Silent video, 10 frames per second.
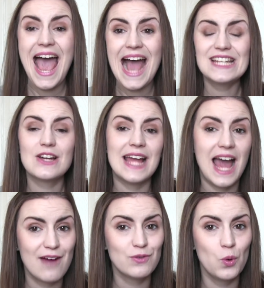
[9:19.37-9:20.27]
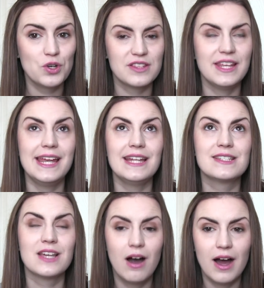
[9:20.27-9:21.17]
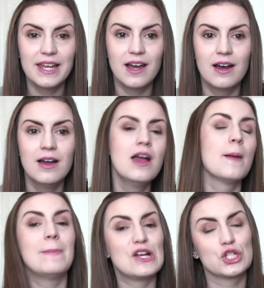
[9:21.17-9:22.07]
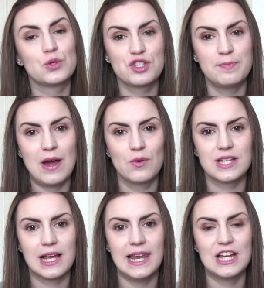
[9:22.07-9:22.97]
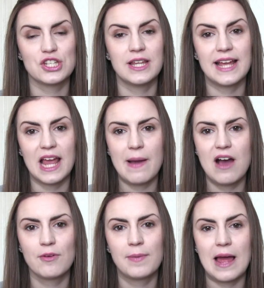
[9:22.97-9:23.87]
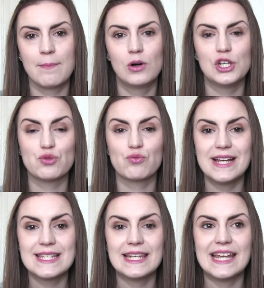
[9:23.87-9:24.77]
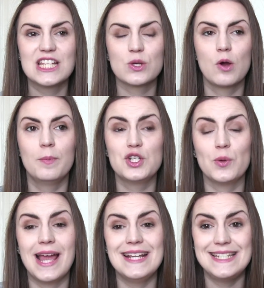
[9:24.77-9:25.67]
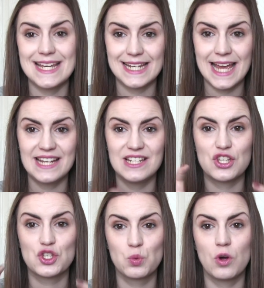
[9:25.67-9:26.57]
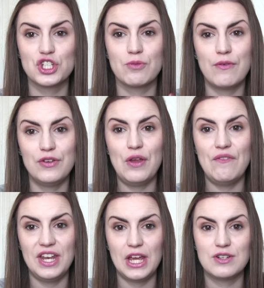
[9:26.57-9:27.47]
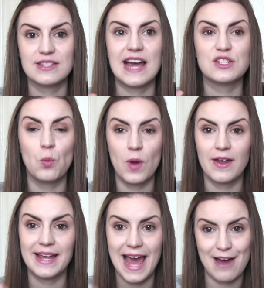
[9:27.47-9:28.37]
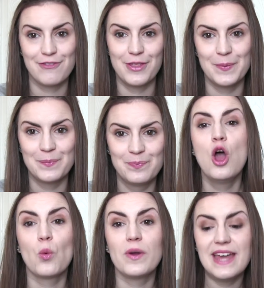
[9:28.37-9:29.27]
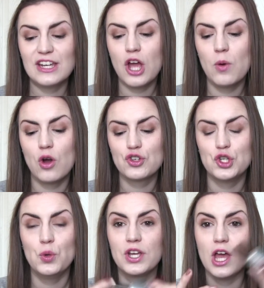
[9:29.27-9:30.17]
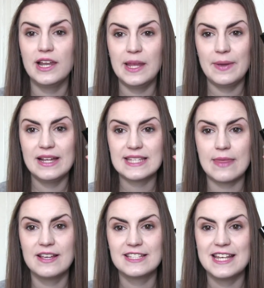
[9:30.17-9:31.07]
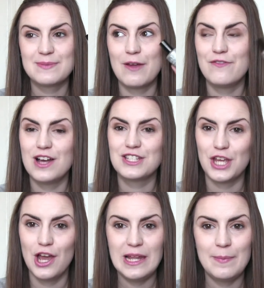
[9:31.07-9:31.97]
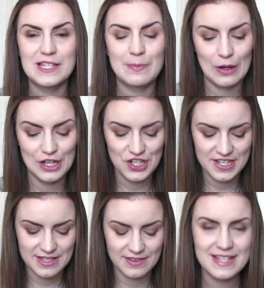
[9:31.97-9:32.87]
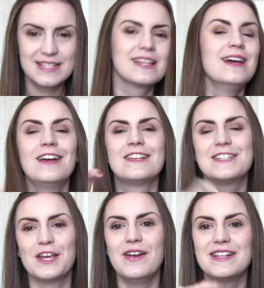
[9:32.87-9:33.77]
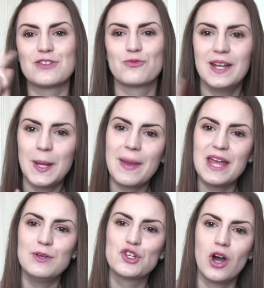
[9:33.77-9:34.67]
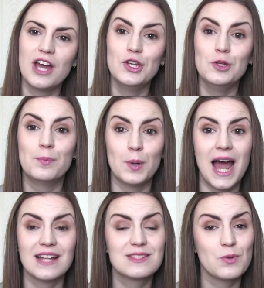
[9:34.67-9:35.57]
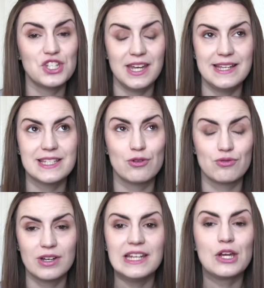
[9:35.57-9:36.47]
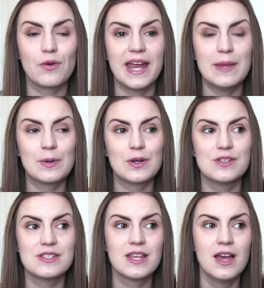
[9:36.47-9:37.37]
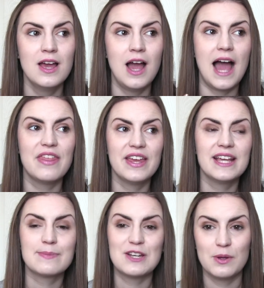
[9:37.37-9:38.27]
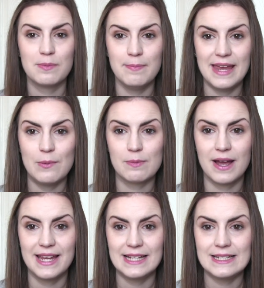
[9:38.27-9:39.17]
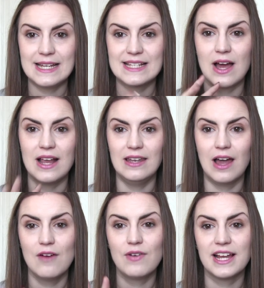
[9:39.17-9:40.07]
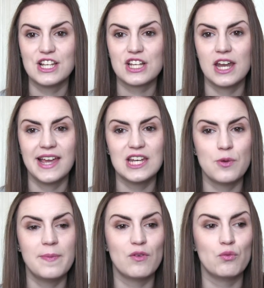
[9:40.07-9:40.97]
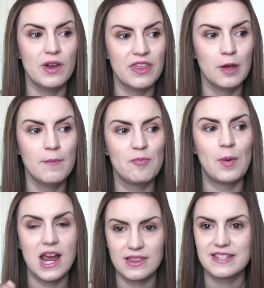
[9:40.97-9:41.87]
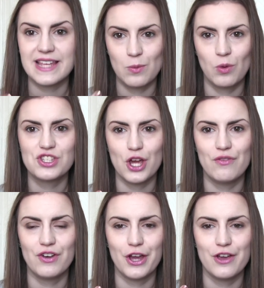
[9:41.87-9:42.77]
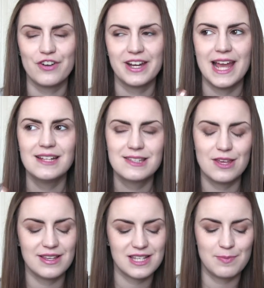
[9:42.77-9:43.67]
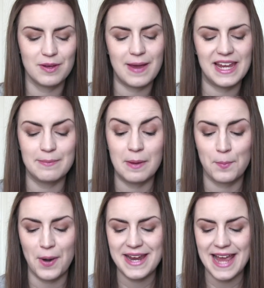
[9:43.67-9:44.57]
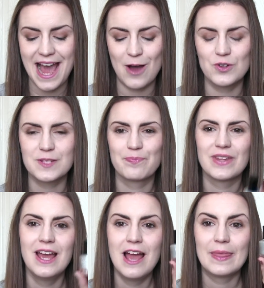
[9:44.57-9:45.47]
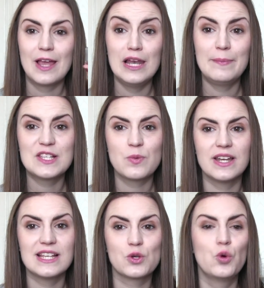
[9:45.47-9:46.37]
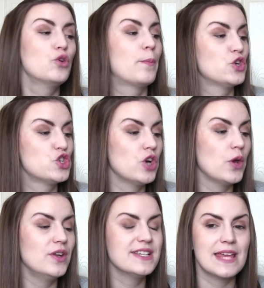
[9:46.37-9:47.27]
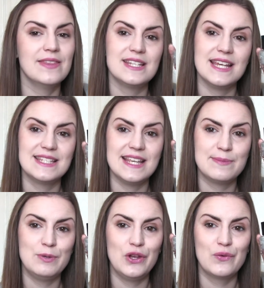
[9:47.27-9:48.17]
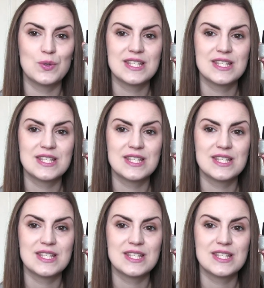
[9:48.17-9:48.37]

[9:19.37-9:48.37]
And I have ordered the entire Magical Spells collection that came out from Glam Polish recently, so I will be doing a dedicated swatch and review video to that when I have them. We then go on to Girly Bits, and this is my first Girly Bits polish. This series has really made me try new brands, which is really great, because I think, especially with me, with my indies that I love, I just kind of get into a bit of a rhythm of buying the same ones over and over again, so this has been making me break out. The Girly Bits one is called Patronus, and it is this beautiful